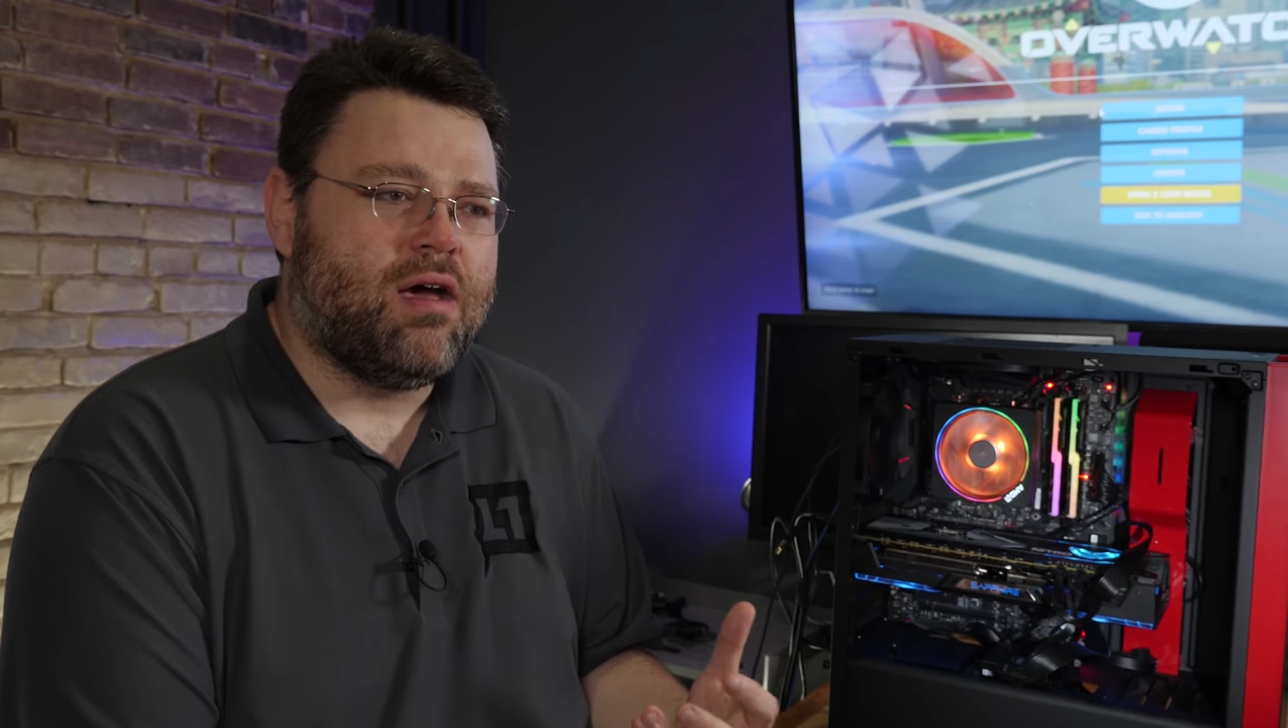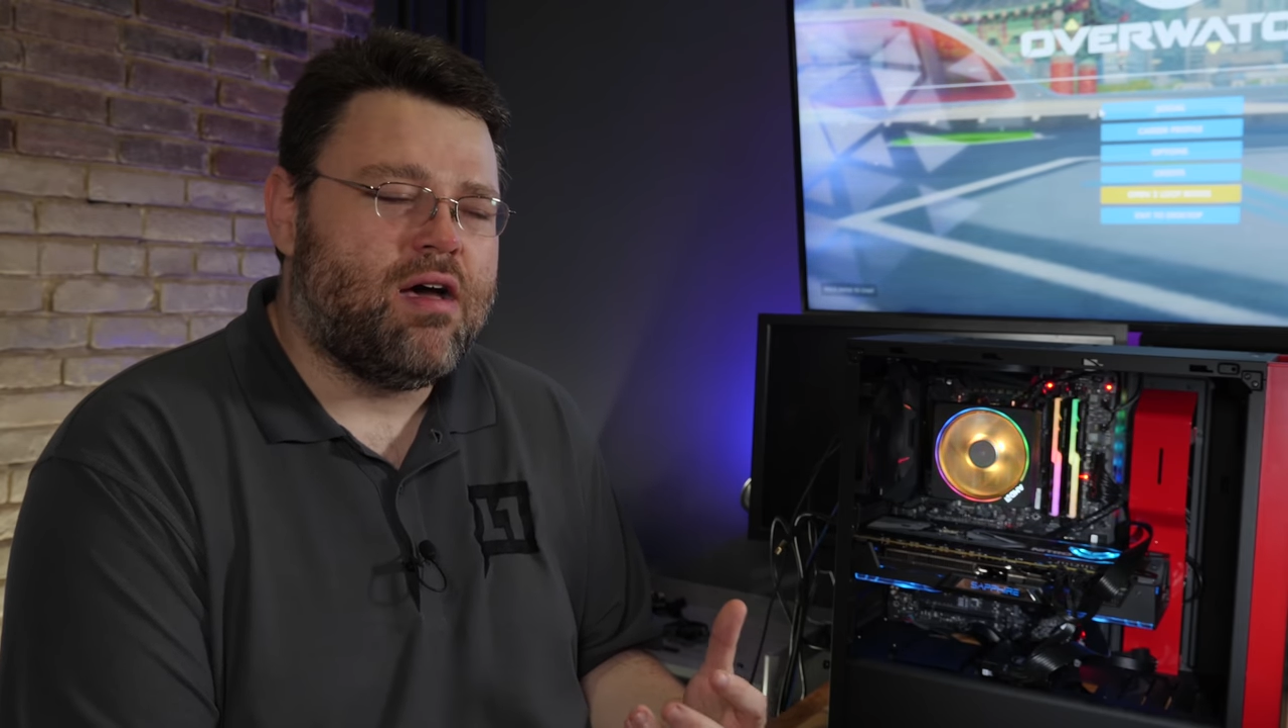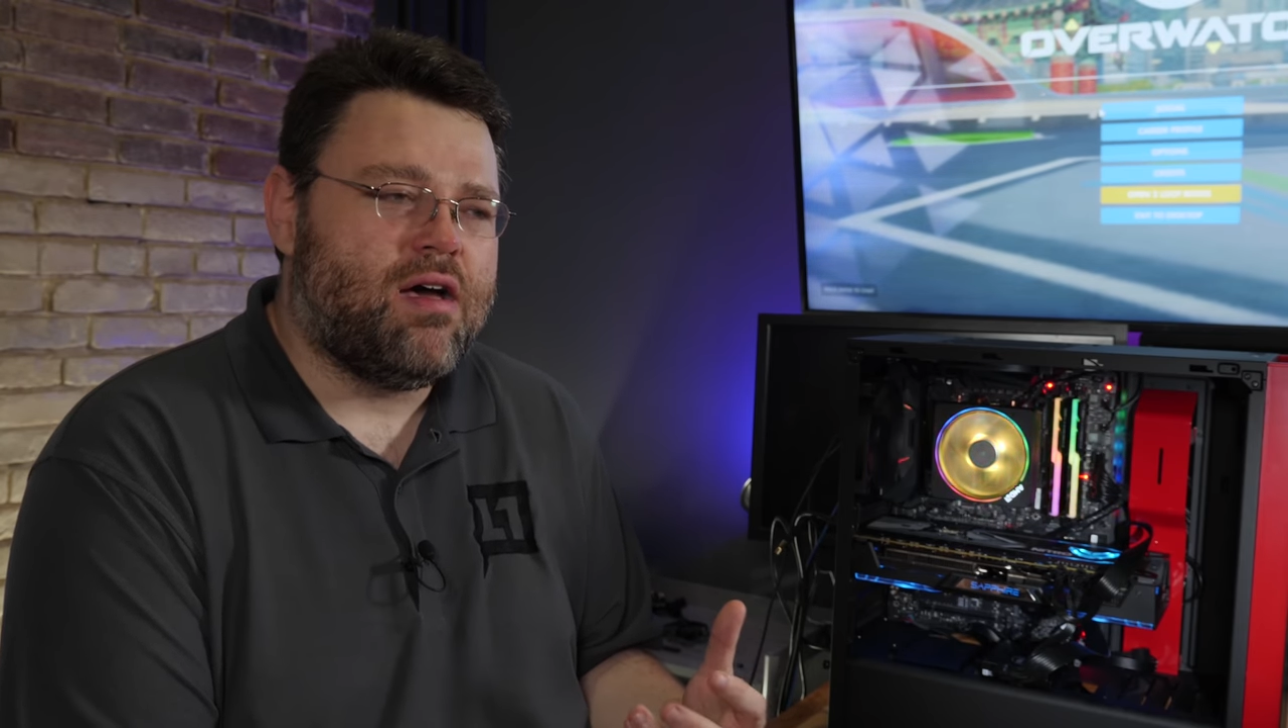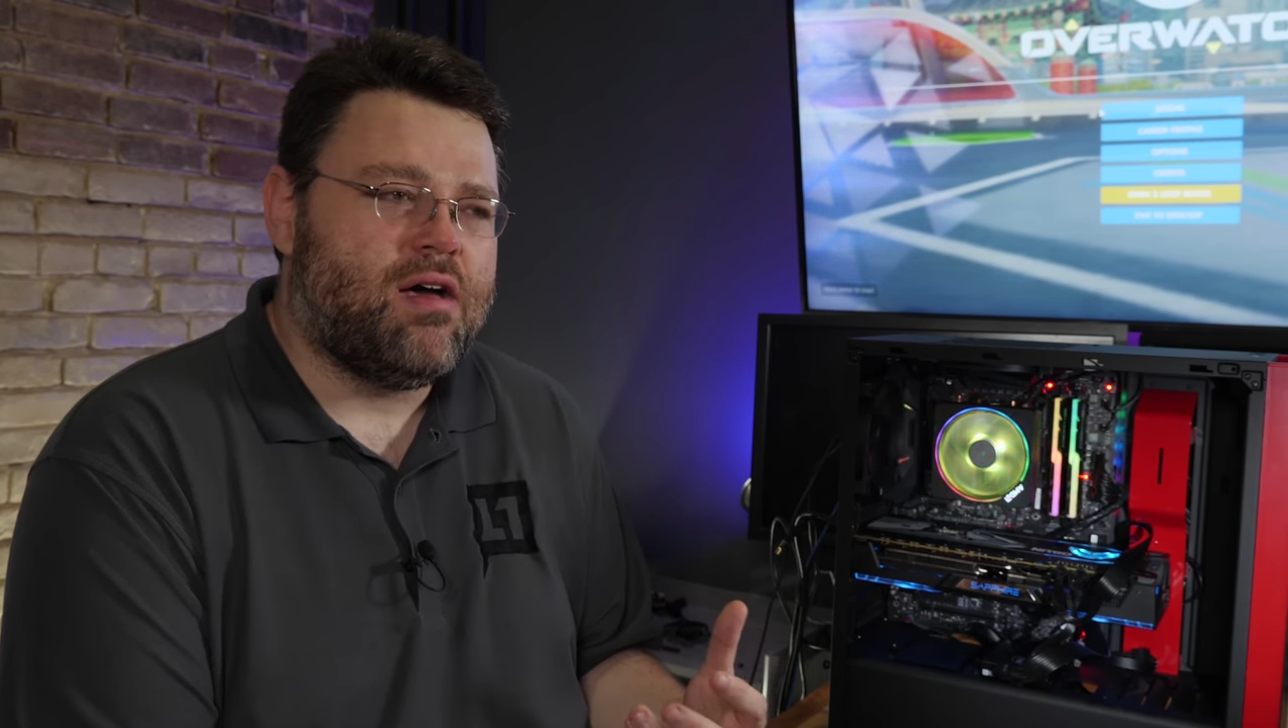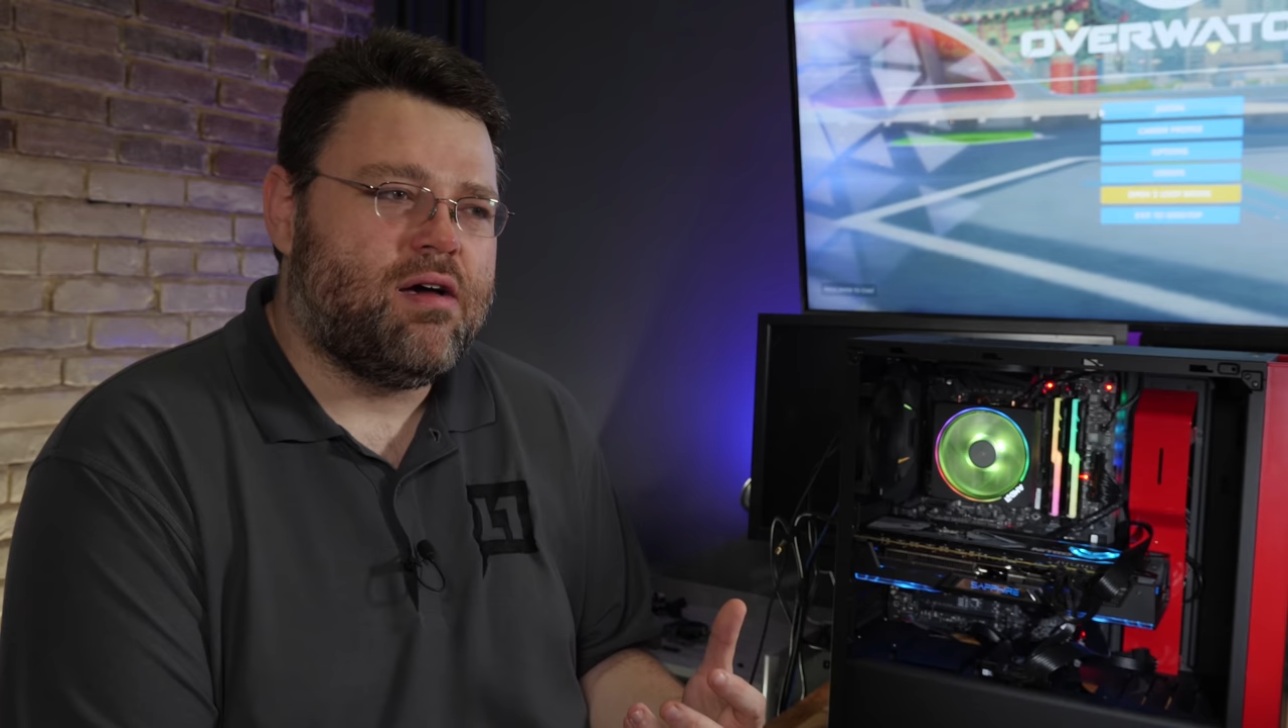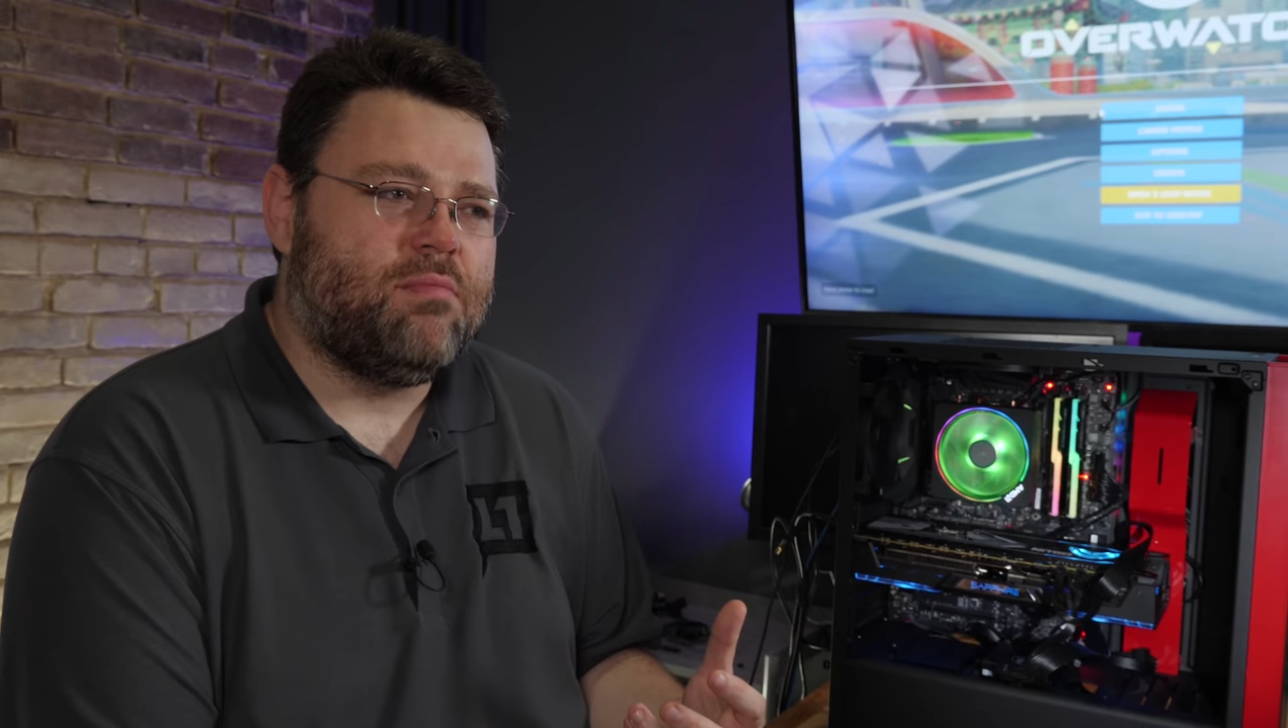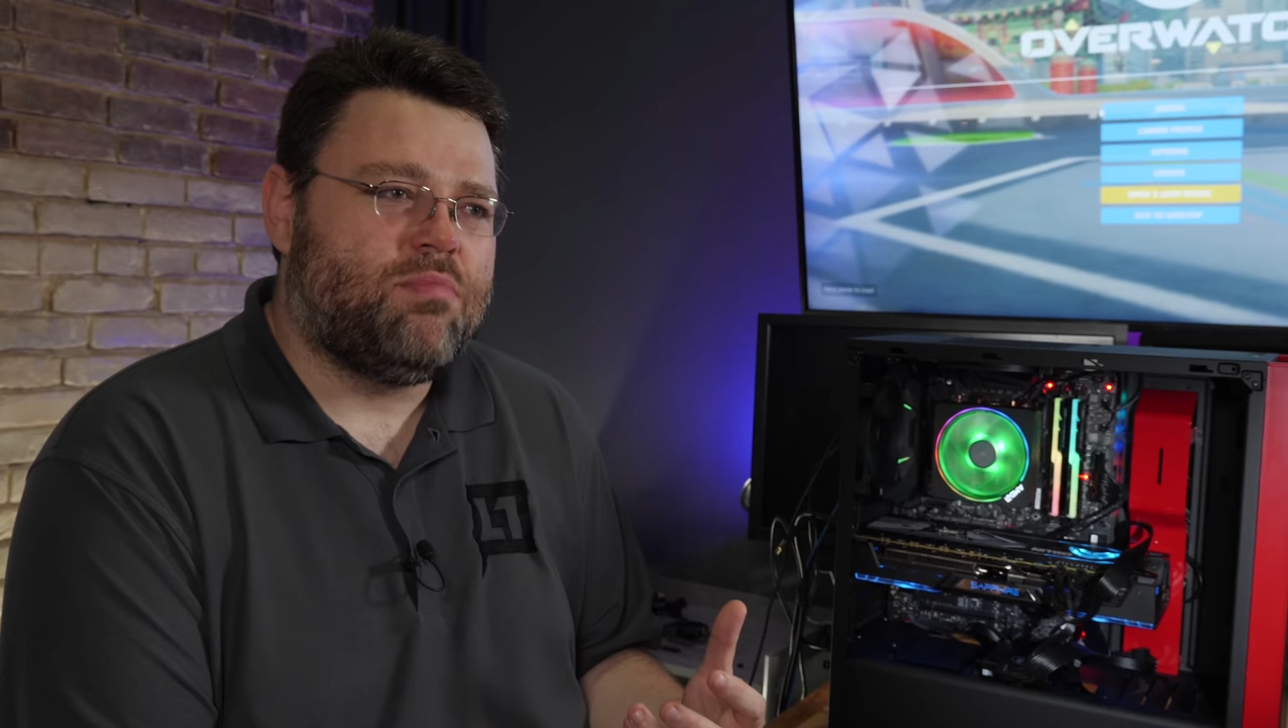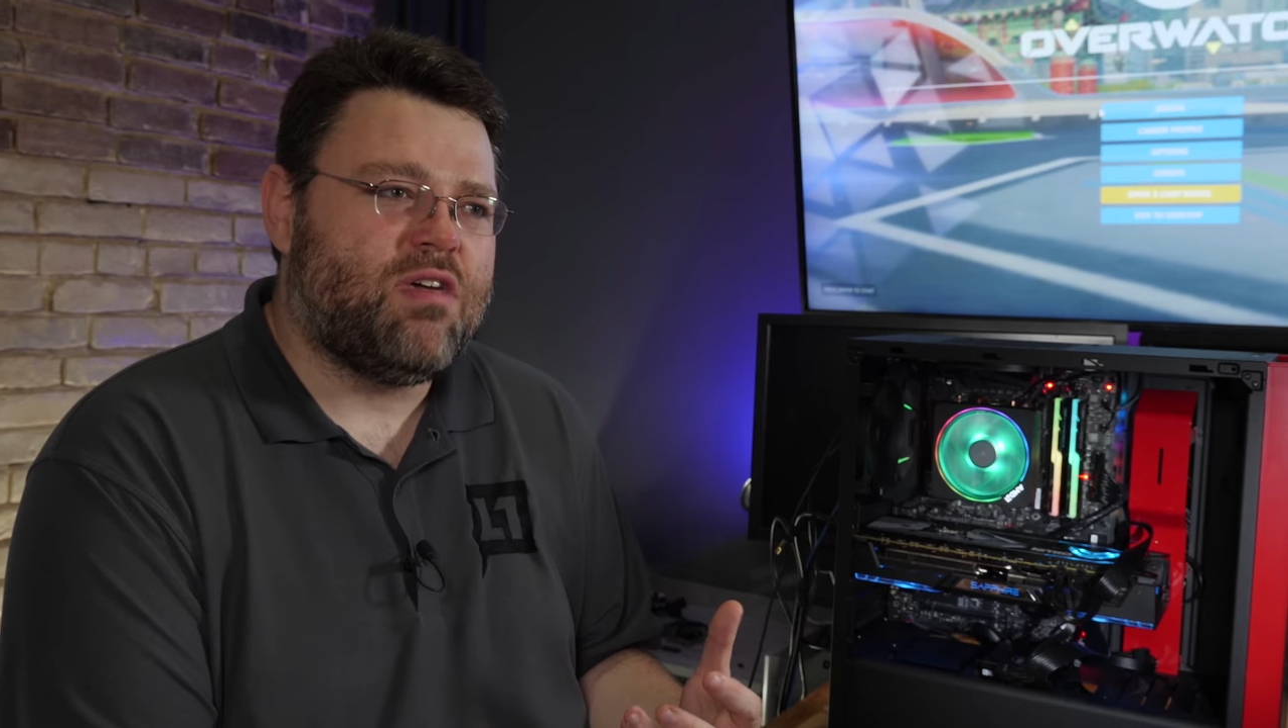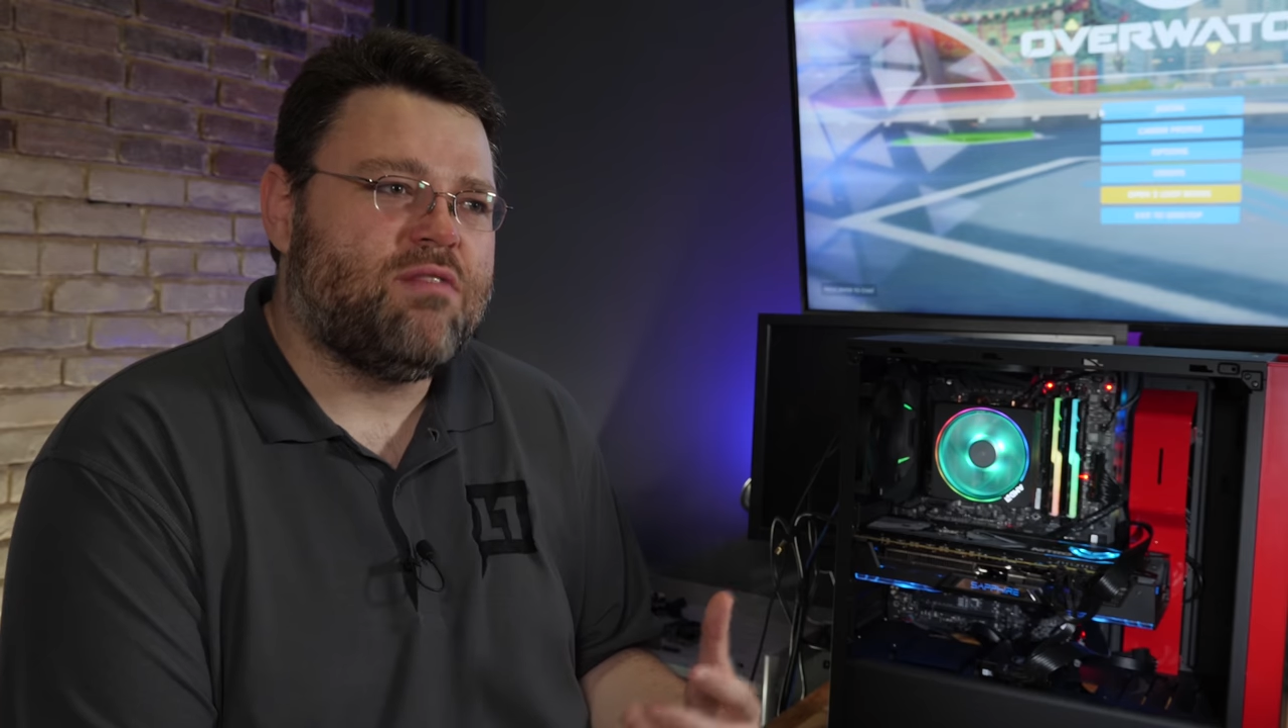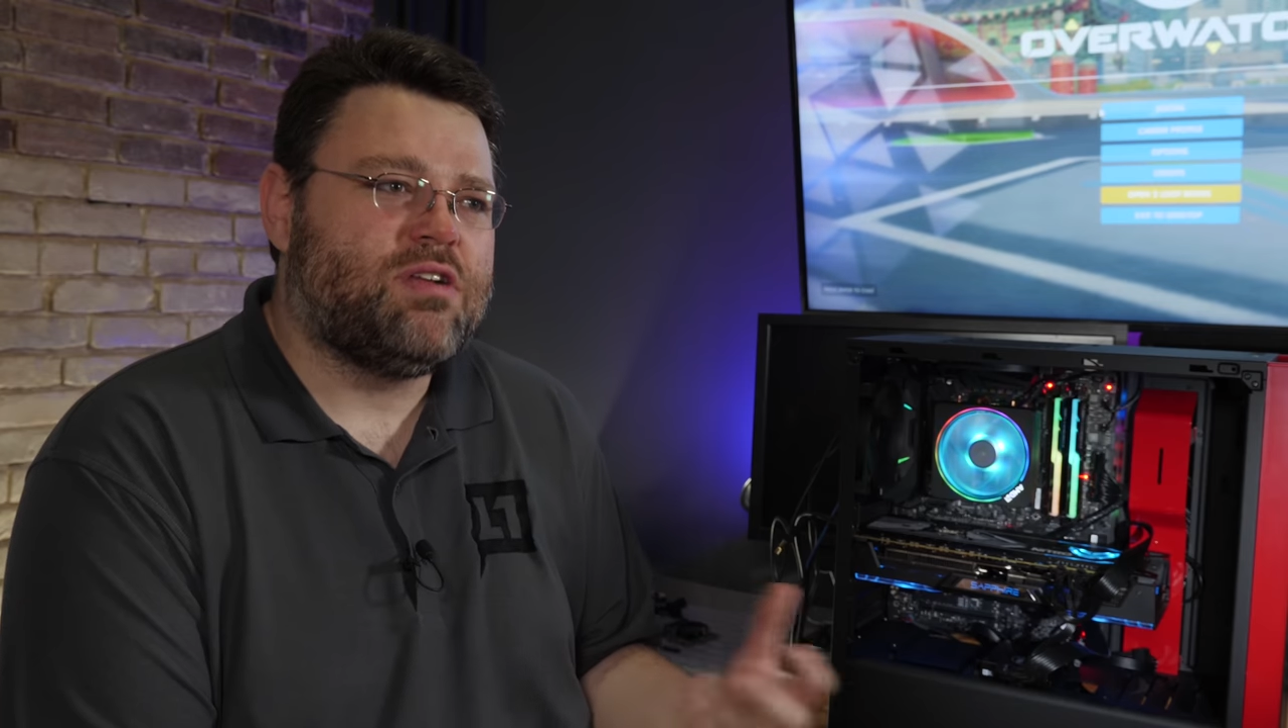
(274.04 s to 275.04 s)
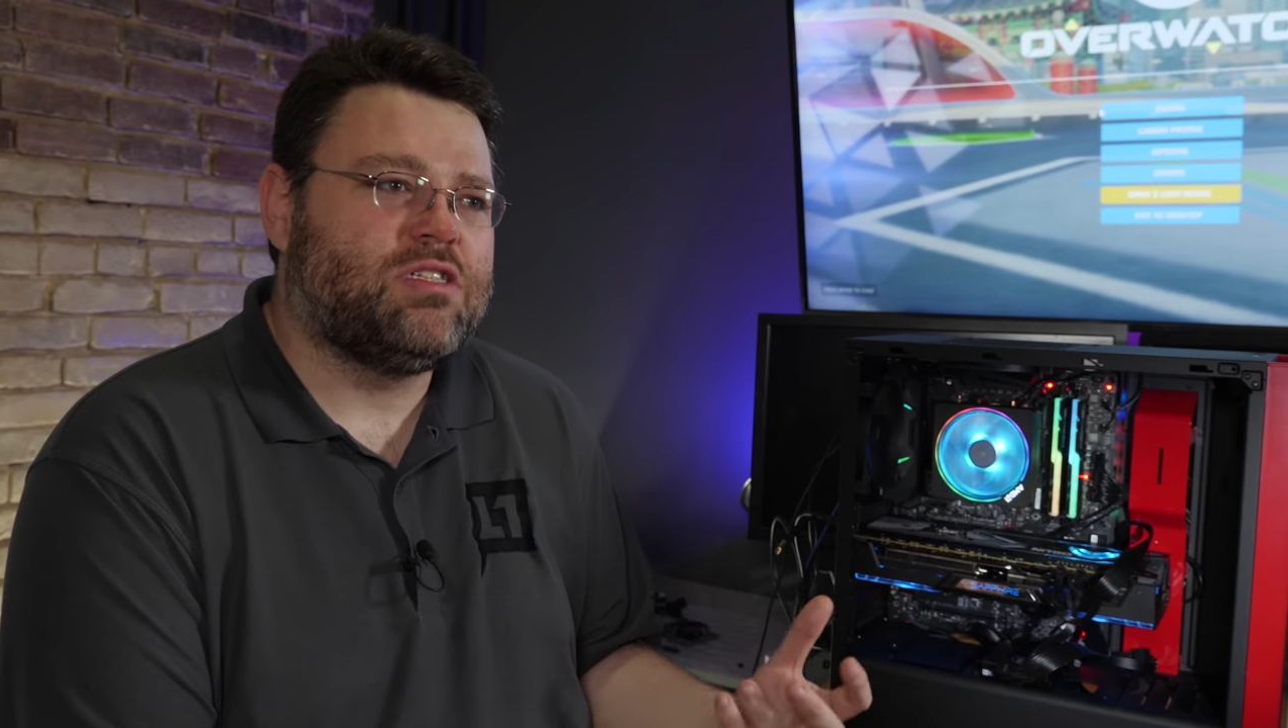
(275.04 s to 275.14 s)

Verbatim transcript: uh, think of it